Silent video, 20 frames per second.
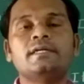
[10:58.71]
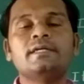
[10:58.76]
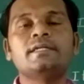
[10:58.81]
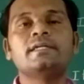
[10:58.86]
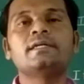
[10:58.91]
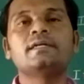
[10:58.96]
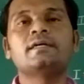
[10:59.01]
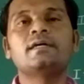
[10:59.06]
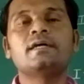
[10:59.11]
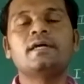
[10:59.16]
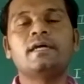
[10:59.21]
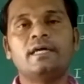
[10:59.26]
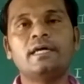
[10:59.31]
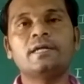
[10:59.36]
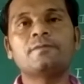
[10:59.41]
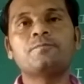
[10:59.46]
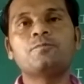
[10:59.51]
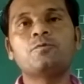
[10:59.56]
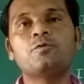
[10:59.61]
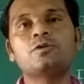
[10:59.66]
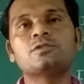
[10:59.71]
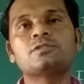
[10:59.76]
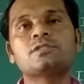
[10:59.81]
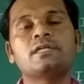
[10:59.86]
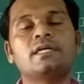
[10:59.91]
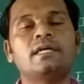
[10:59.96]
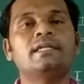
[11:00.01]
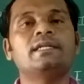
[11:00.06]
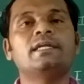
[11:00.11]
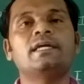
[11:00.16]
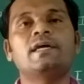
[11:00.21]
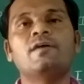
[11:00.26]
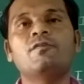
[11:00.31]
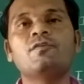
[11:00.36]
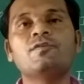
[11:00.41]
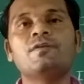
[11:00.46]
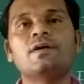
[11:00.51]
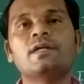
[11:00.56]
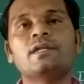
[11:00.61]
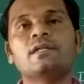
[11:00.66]
in air force and
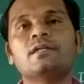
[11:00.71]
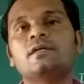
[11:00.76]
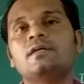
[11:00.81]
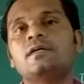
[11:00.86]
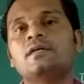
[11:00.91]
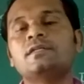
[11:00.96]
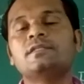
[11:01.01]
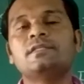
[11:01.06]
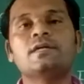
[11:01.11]
everywhere,